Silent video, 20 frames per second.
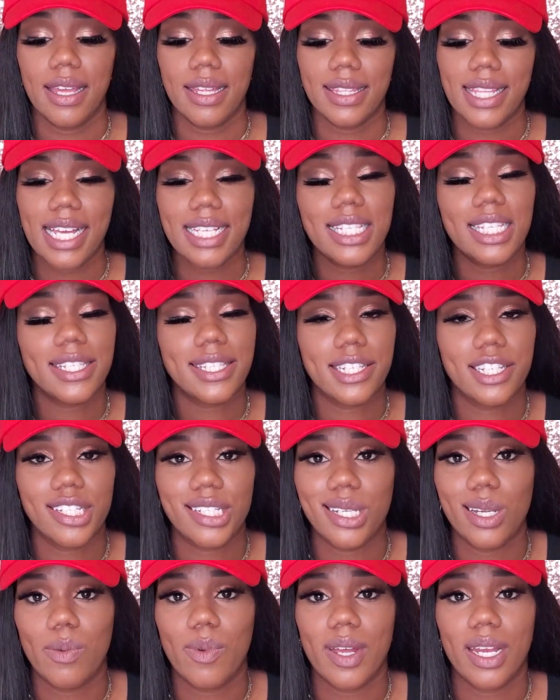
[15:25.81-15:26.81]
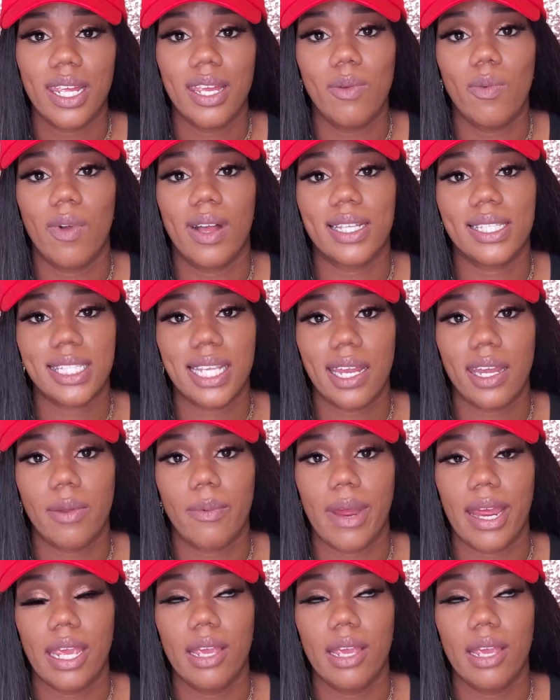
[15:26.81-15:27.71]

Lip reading: that's essentially what He wants anyway.